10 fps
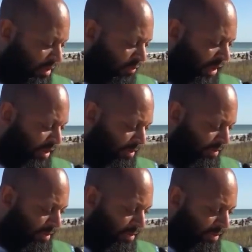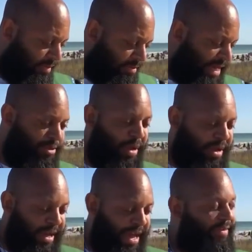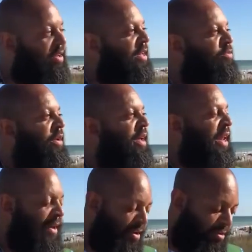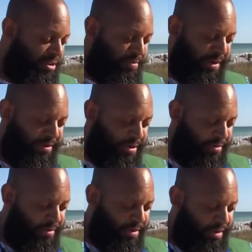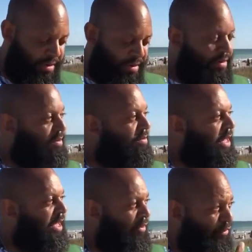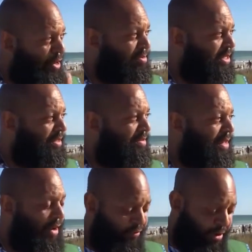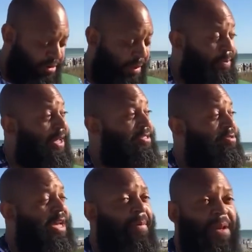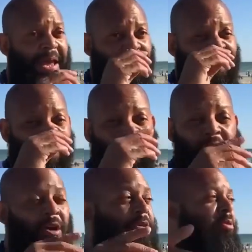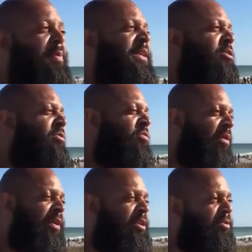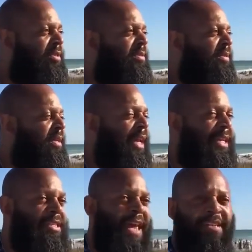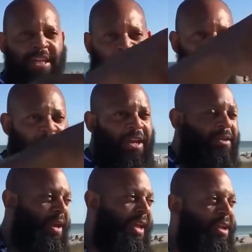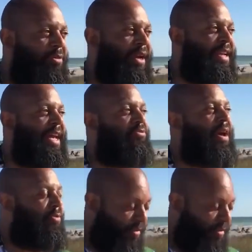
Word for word: It is vague. but that's why you gotta have. The, that's why you gotta have the Holy Spirit though. It confirms it. It confirms it. Plus, on top of that, who else would be doing what we're doing and these last days, your friend, he hey, he recognized